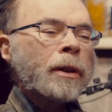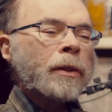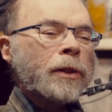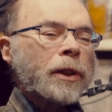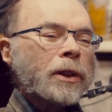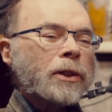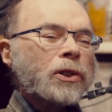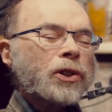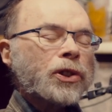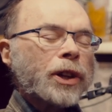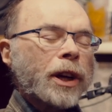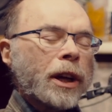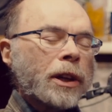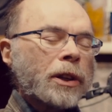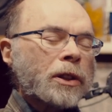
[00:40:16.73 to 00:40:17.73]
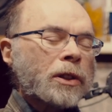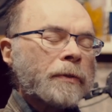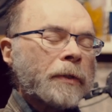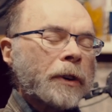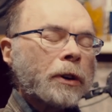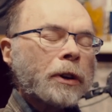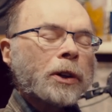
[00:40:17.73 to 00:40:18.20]
things change
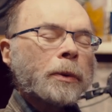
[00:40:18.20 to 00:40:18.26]
very